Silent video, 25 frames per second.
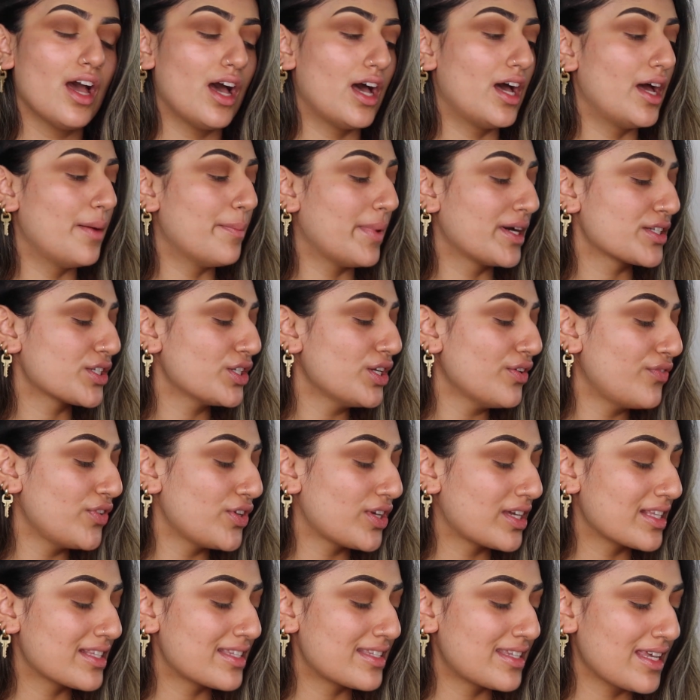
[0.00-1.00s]
I don't know if
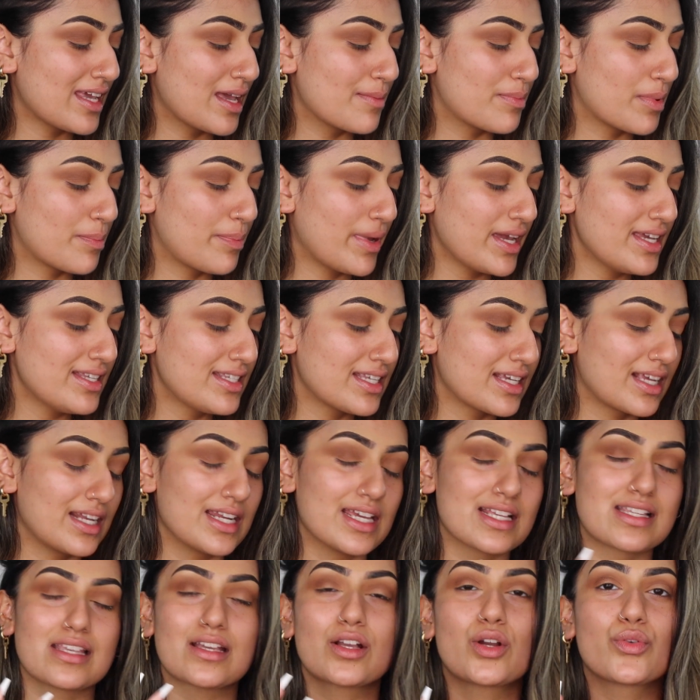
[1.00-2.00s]
you can see it, but
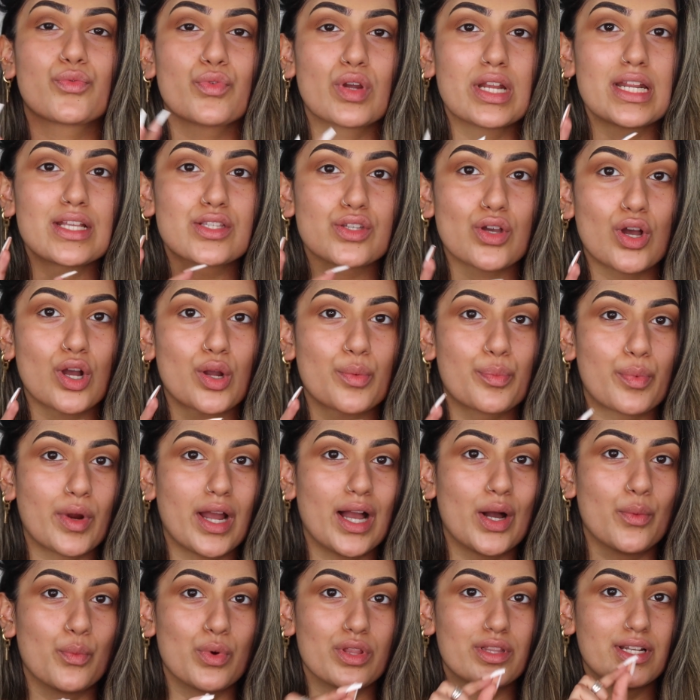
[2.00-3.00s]
basically it's like a really dark
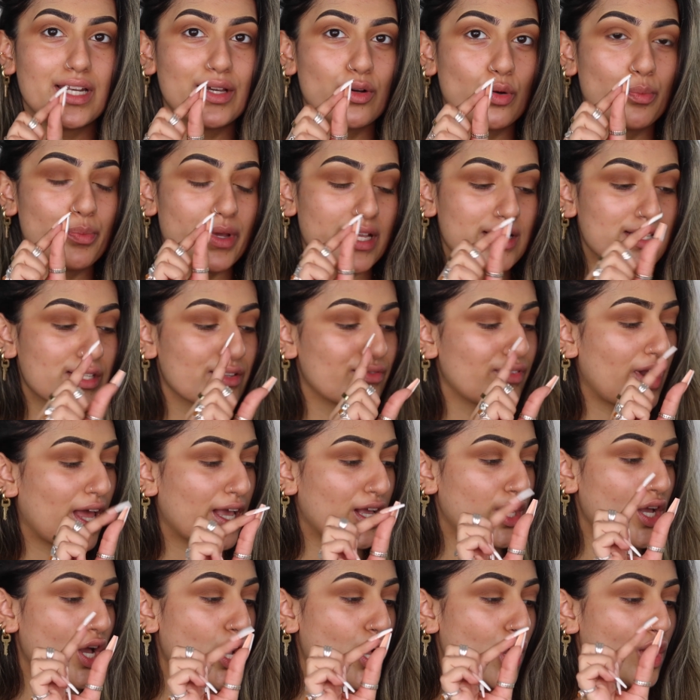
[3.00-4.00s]
brown with little bits of
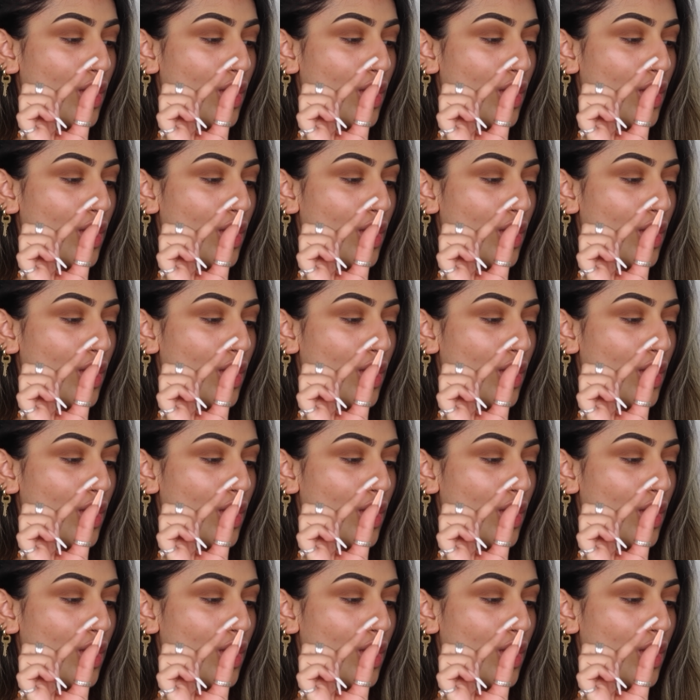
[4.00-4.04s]
like